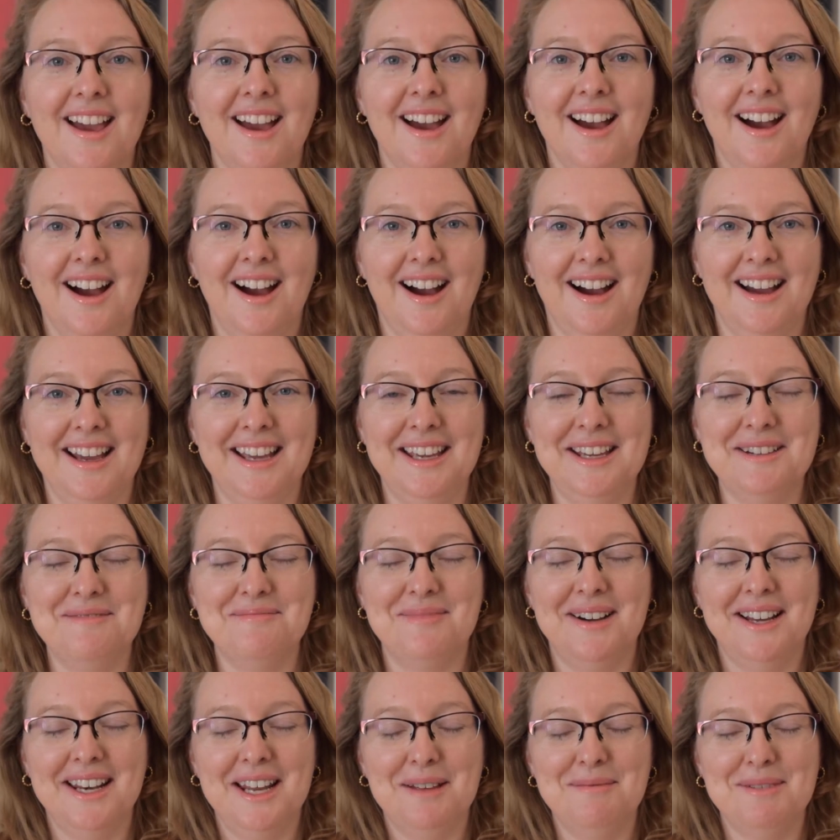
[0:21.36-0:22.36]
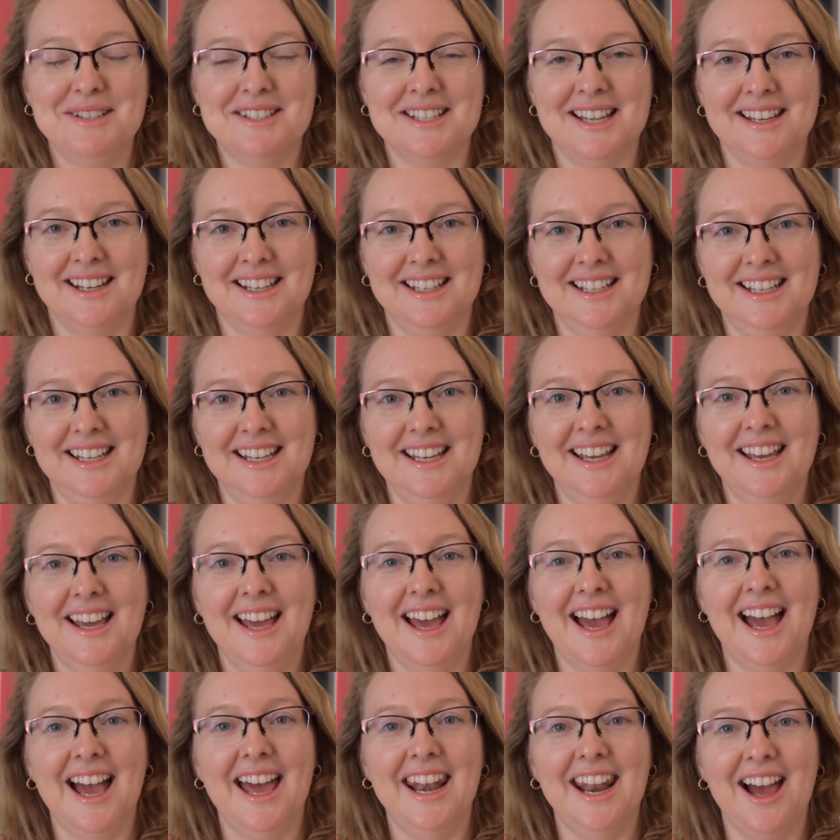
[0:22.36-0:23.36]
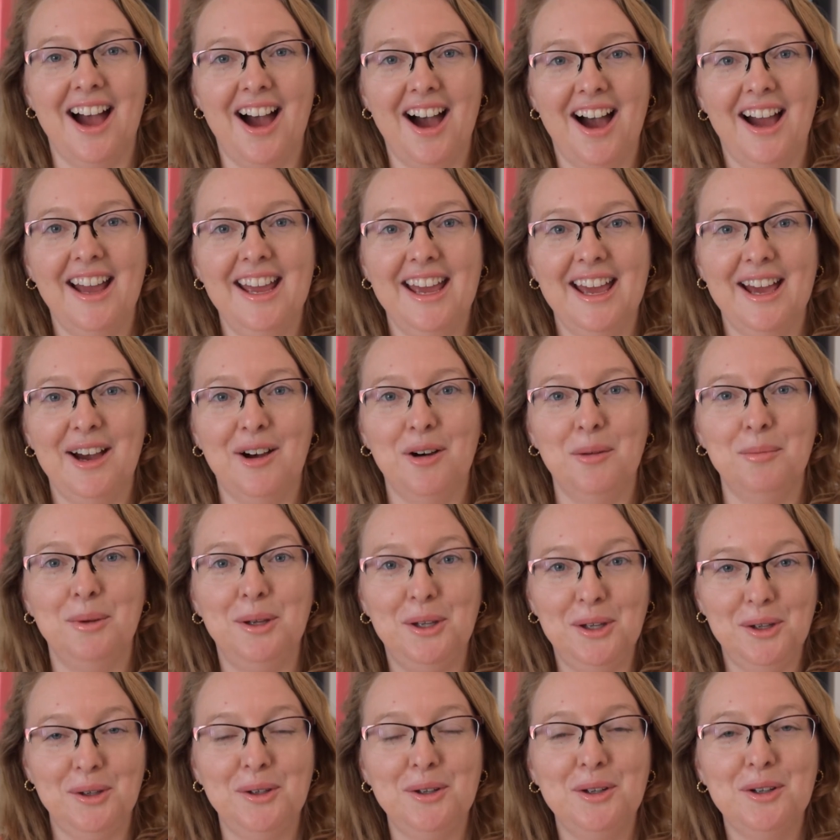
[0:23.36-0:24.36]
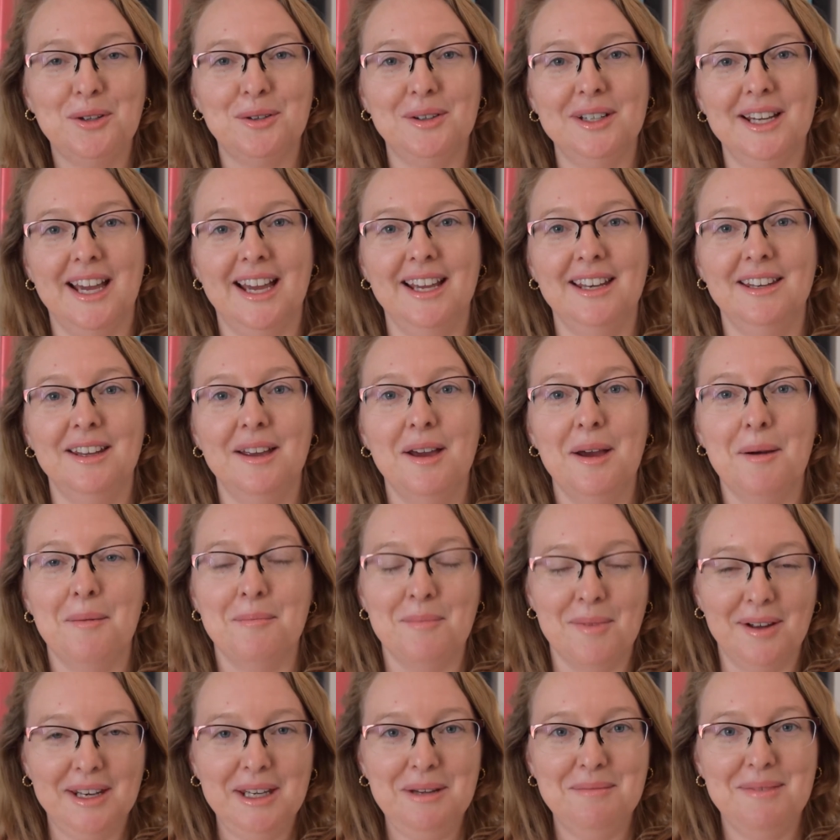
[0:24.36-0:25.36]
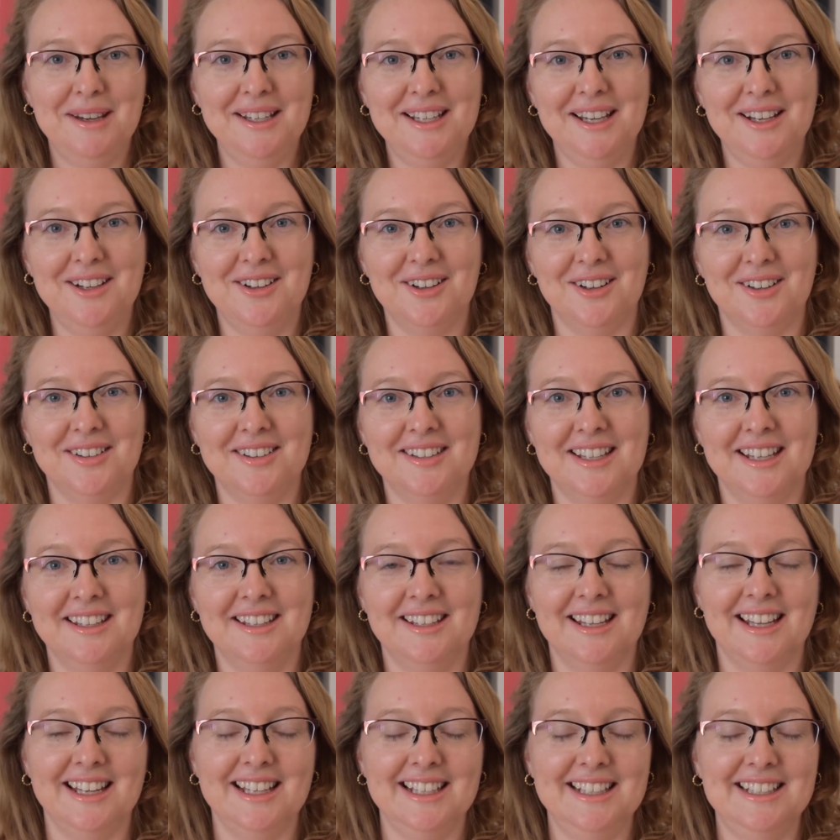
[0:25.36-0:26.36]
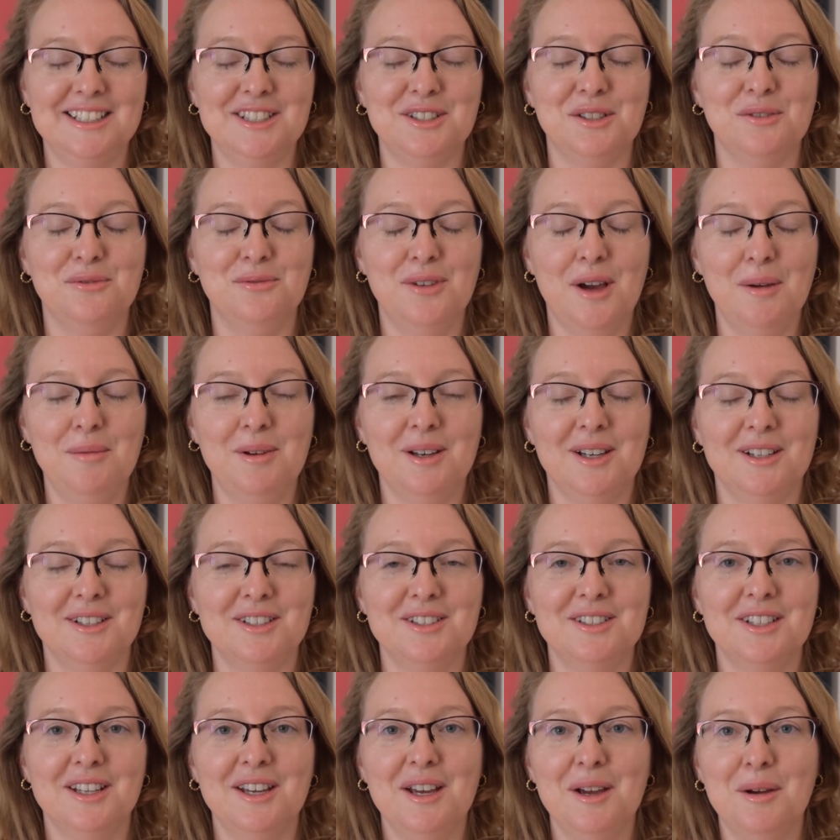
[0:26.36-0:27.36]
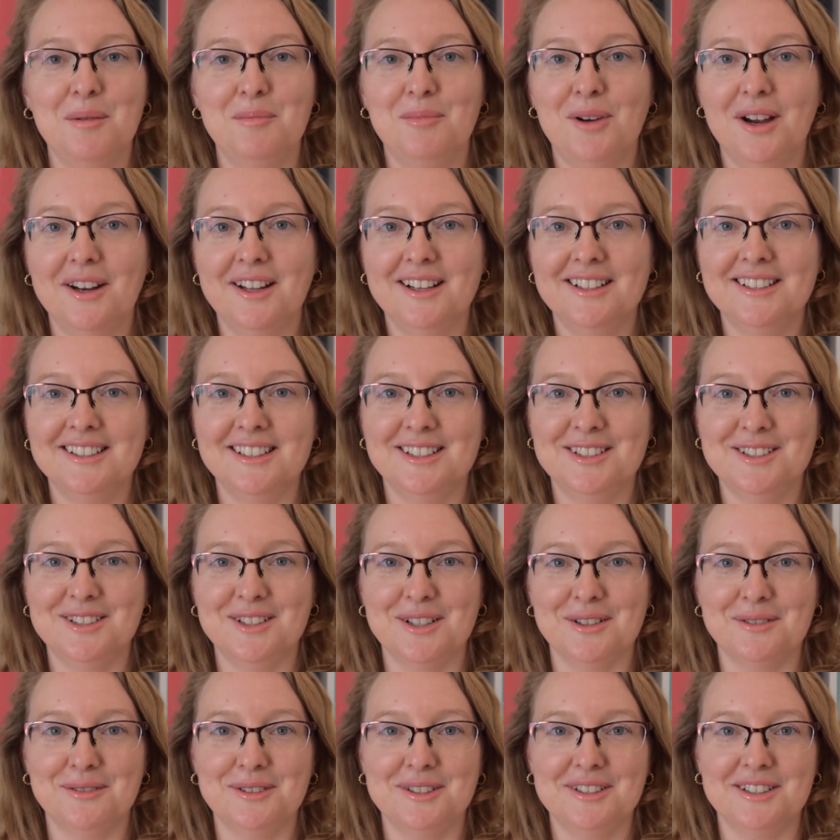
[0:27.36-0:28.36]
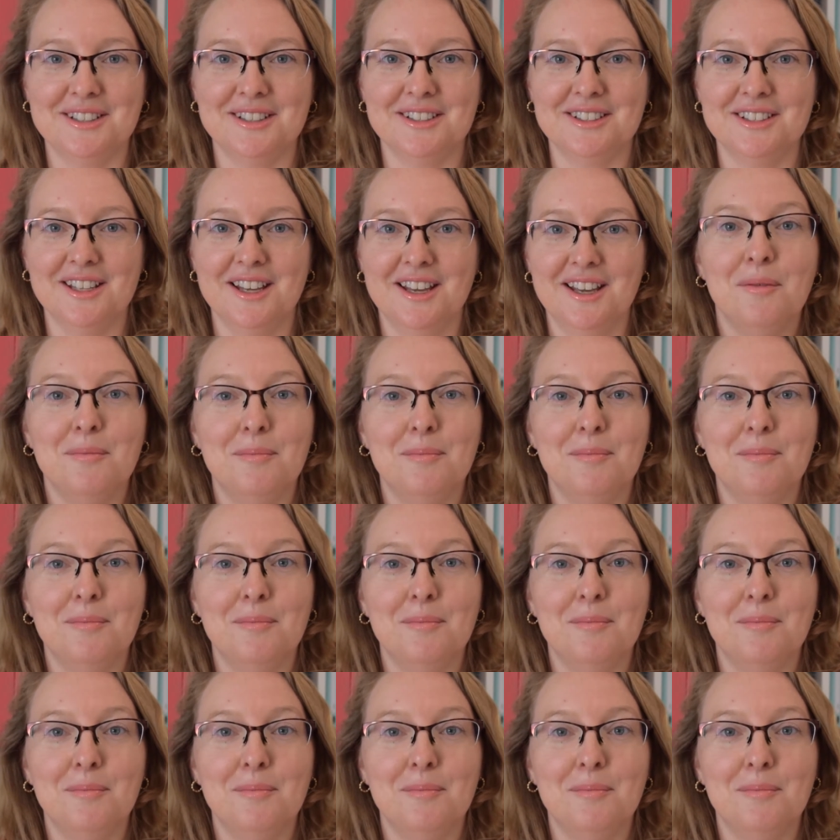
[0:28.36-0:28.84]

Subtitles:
Hi, my name is Natalie and I help you create money-making content that leads to fabulous products and services